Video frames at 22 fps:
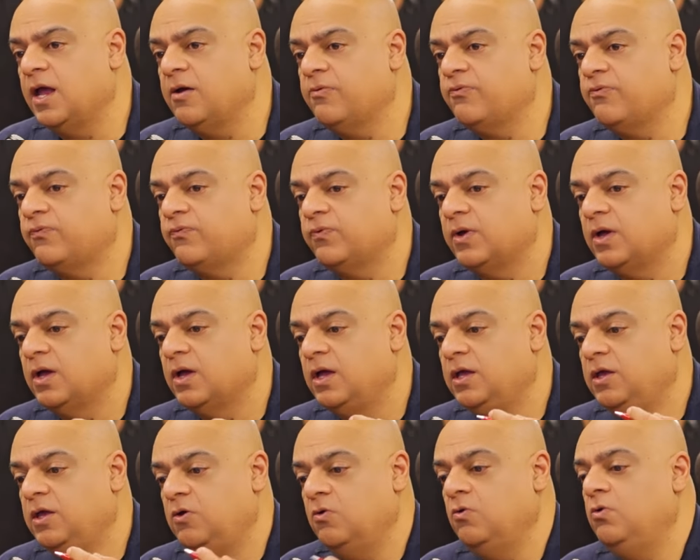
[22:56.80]
if
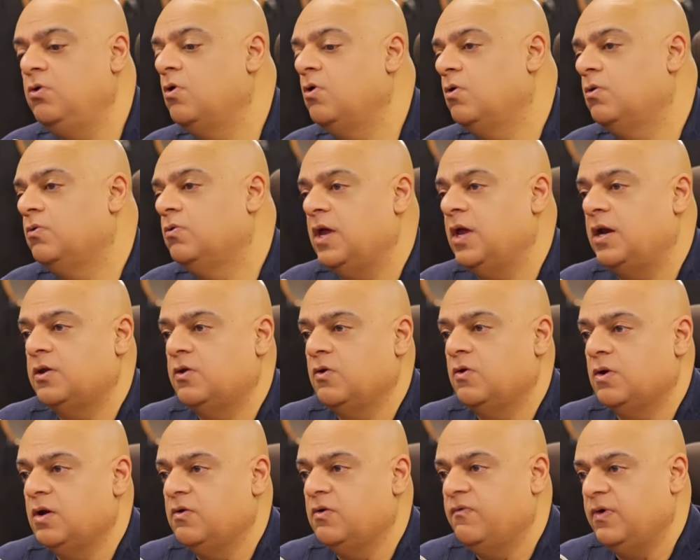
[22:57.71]
you know that
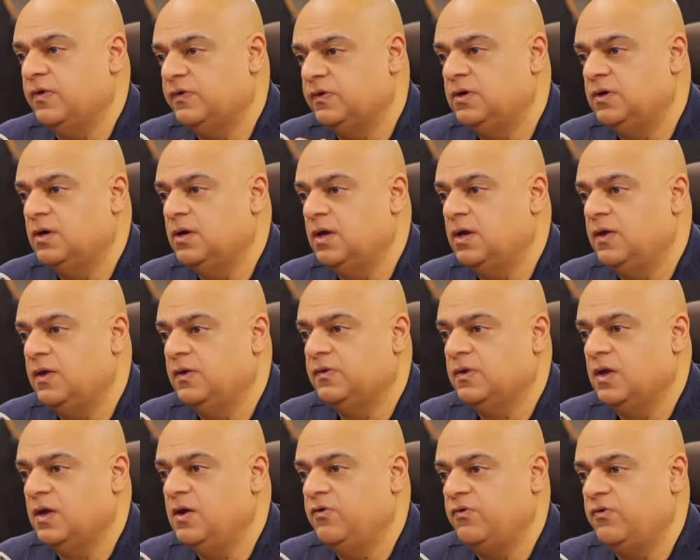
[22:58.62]
your investor
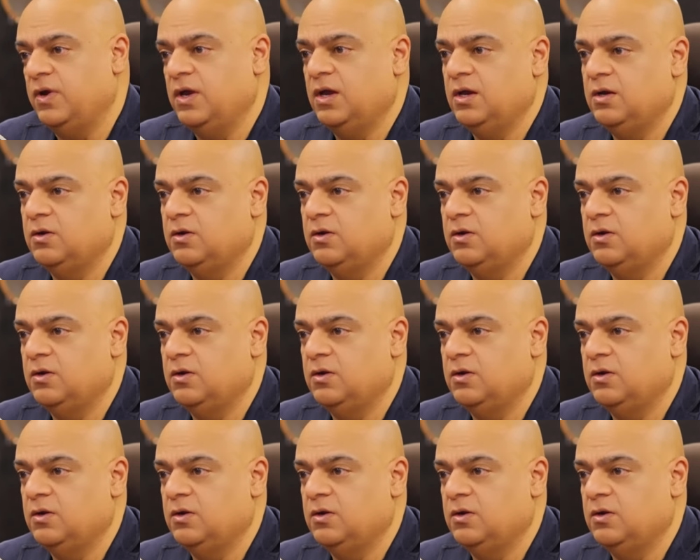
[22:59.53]
is entering